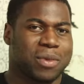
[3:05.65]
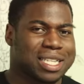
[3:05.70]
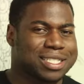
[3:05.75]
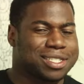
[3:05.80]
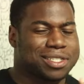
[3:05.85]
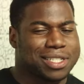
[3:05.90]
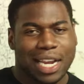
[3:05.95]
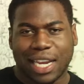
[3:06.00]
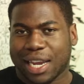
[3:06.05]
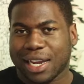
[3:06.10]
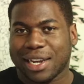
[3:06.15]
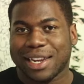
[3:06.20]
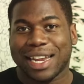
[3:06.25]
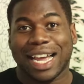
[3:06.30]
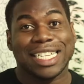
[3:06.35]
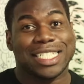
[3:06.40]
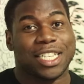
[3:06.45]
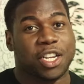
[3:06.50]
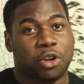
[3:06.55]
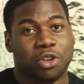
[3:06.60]
Second,
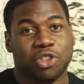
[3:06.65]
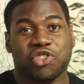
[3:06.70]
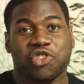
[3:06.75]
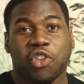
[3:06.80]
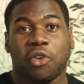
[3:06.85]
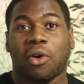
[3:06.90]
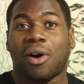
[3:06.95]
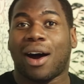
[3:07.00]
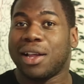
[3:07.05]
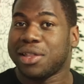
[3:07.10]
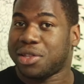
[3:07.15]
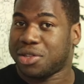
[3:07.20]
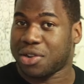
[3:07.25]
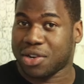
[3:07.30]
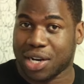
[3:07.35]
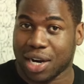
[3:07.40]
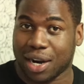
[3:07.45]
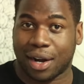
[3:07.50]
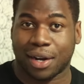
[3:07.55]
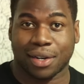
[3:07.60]
it's a control hunter
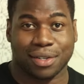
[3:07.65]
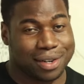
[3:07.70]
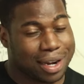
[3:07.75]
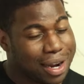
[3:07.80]
card,